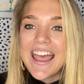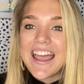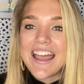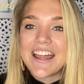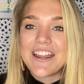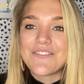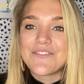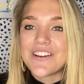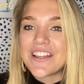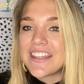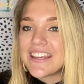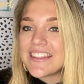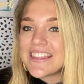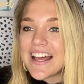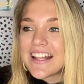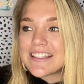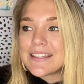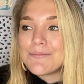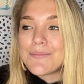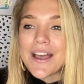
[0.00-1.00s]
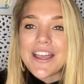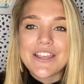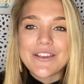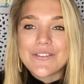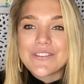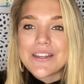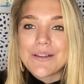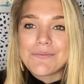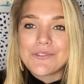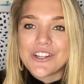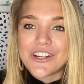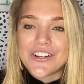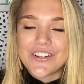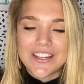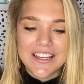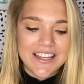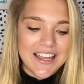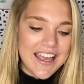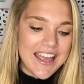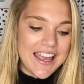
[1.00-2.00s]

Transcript: And really, that's my UNM journey,